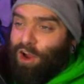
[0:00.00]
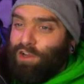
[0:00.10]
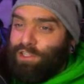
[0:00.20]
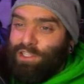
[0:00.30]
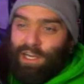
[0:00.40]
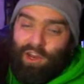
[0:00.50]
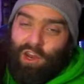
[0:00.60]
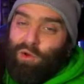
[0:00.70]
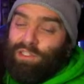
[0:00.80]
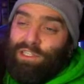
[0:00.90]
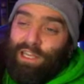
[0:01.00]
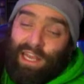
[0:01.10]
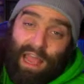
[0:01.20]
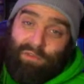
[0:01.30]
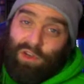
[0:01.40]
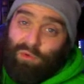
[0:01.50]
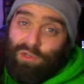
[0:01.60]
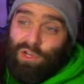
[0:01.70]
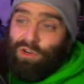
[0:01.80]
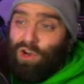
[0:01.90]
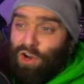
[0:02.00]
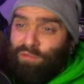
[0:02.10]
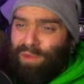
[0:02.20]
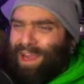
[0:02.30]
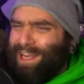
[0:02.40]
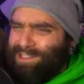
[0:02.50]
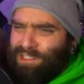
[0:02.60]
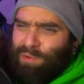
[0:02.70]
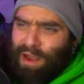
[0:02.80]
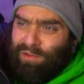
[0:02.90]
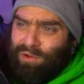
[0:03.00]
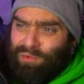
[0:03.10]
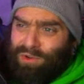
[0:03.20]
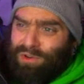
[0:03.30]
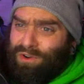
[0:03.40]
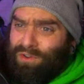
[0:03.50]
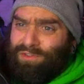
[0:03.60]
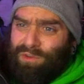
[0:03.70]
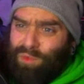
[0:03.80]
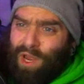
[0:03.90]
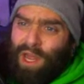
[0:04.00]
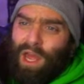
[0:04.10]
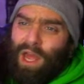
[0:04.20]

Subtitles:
Or is he having to return to Earth? My guess is probably having to return to Earth some way.